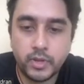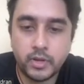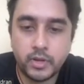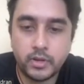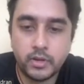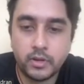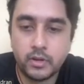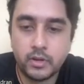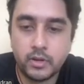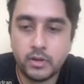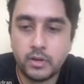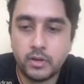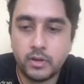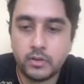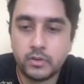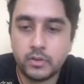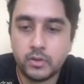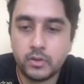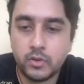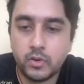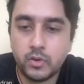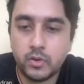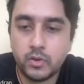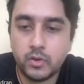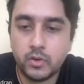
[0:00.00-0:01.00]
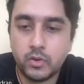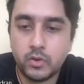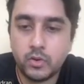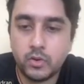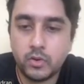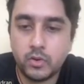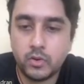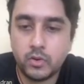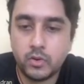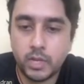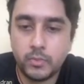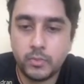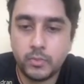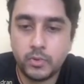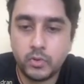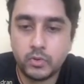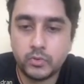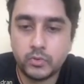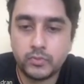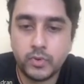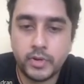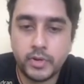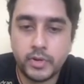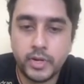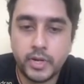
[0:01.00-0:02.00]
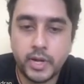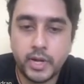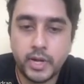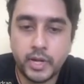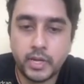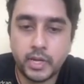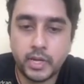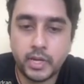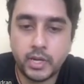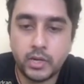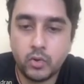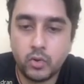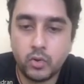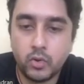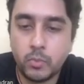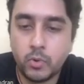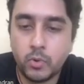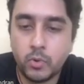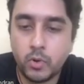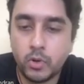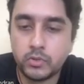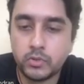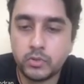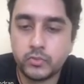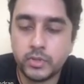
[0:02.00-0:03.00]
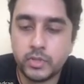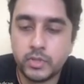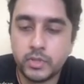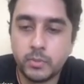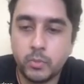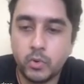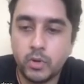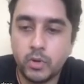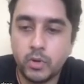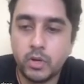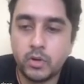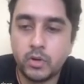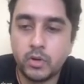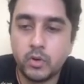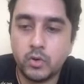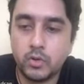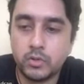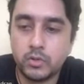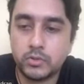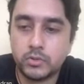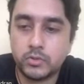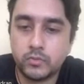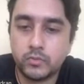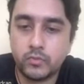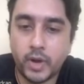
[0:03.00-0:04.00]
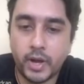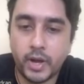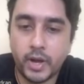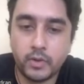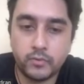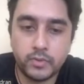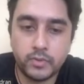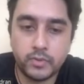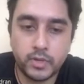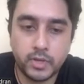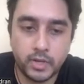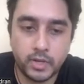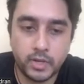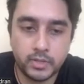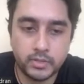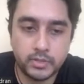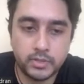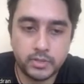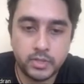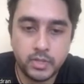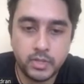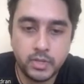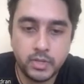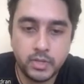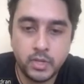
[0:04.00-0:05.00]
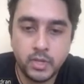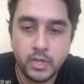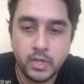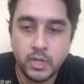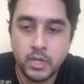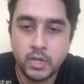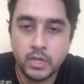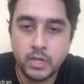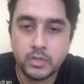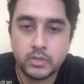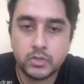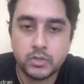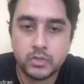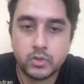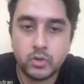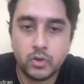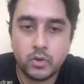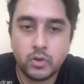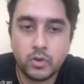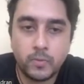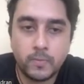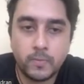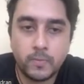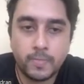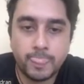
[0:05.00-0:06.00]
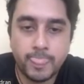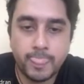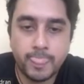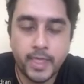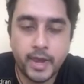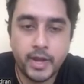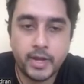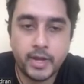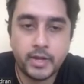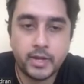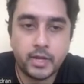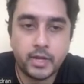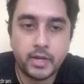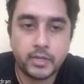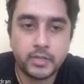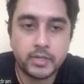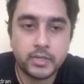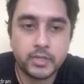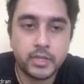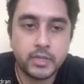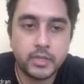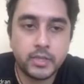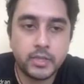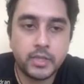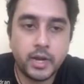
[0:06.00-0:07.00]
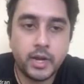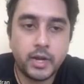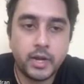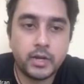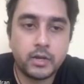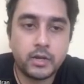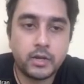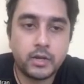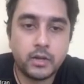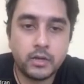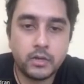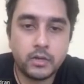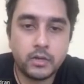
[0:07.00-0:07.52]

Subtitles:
when it can be used for detecting no balls when the bowler goes wide of the crease. So, and other than that,